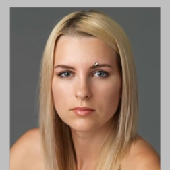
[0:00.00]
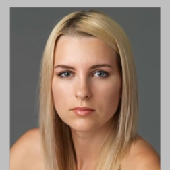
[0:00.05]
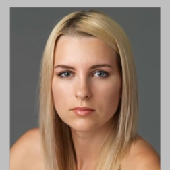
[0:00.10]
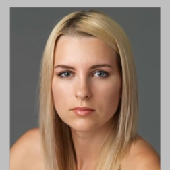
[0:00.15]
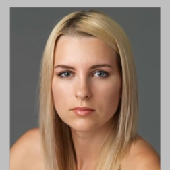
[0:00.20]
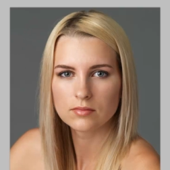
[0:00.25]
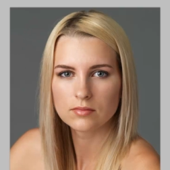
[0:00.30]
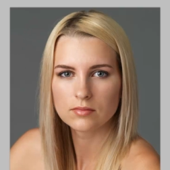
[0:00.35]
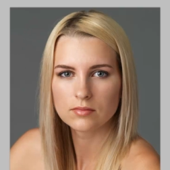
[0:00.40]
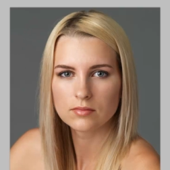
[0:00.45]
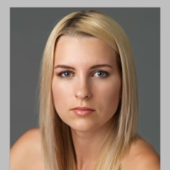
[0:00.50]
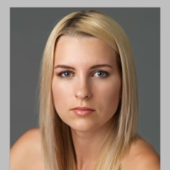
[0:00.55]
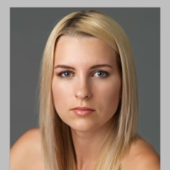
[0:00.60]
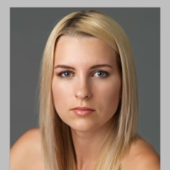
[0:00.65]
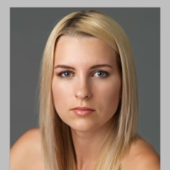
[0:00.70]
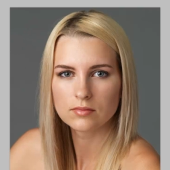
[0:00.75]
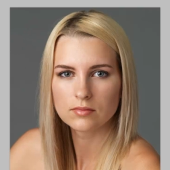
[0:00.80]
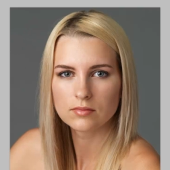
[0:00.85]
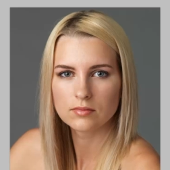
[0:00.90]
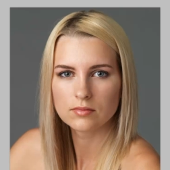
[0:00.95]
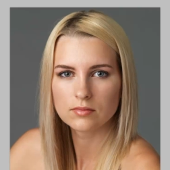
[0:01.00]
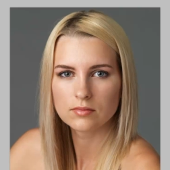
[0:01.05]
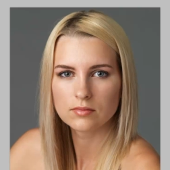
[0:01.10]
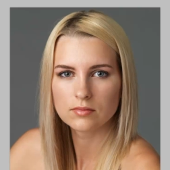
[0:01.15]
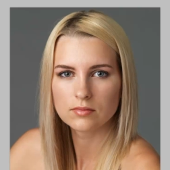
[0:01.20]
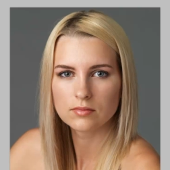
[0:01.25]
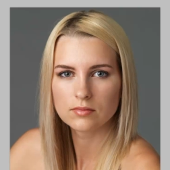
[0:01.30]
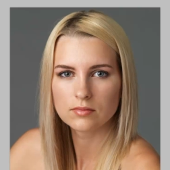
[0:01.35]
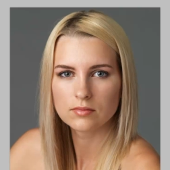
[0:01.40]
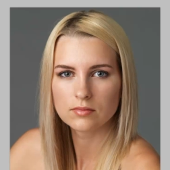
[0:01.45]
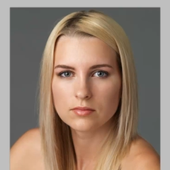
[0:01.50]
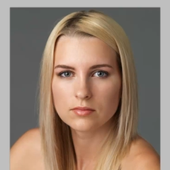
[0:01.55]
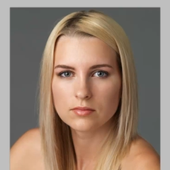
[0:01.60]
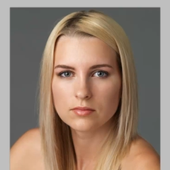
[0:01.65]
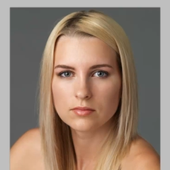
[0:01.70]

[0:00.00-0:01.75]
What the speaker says: (silence)